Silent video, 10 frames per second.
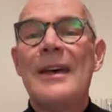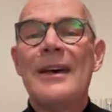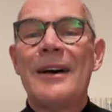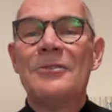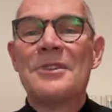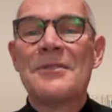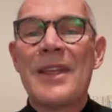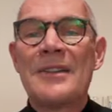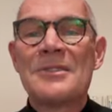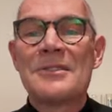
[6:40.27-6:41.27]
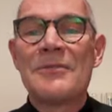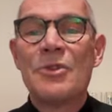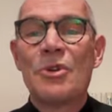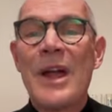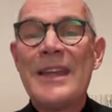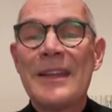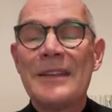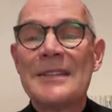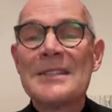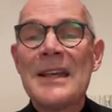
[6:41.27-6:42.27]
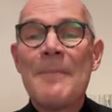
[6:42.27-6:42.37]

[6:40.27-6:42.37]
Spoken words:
hundreds of thousands of Ukrainians.